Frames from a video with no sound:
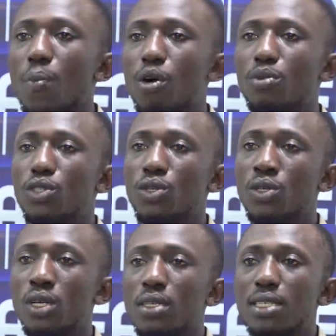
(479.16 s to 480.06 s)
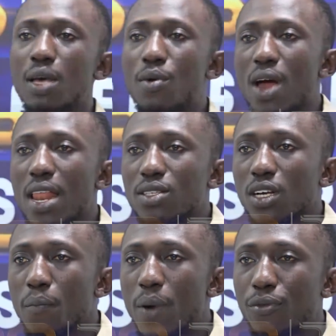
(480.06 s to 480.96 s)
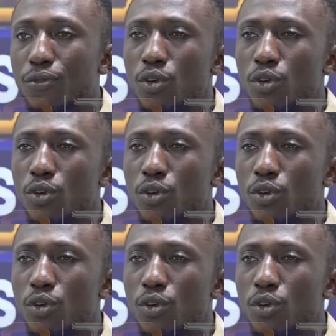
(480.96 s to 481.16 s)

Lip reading: wrap up the show. This time around, let's talk about